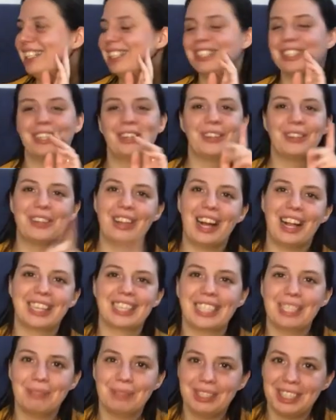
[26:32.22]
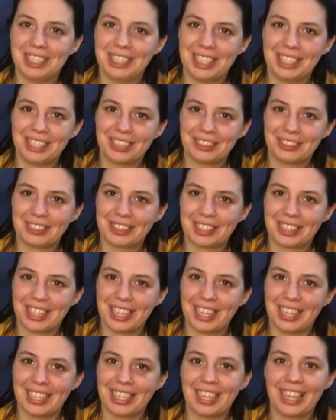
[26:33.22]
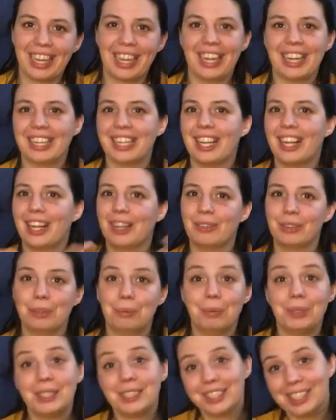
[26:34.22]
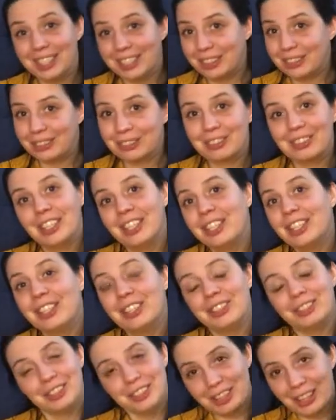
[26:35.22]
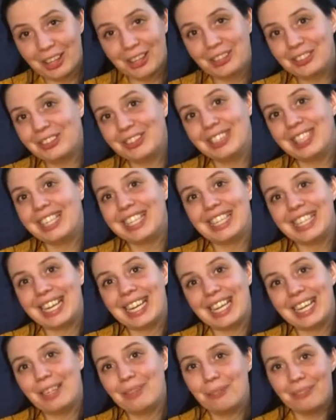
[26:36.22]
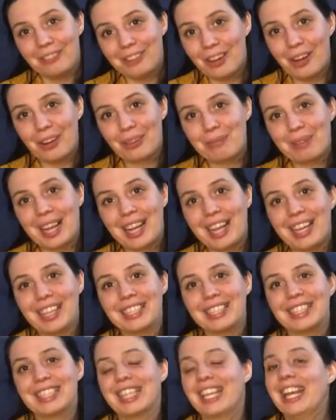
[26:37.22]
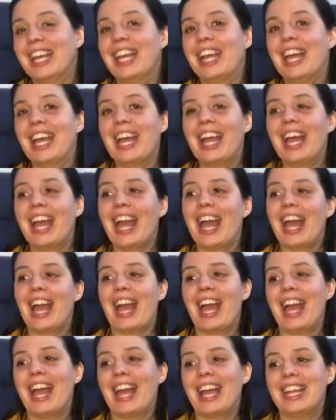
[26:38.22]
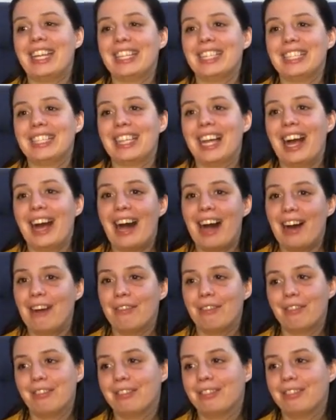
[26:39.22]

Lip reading: So I'll keep knitting and crocheting and I will be seeing soon in Vlogmas and have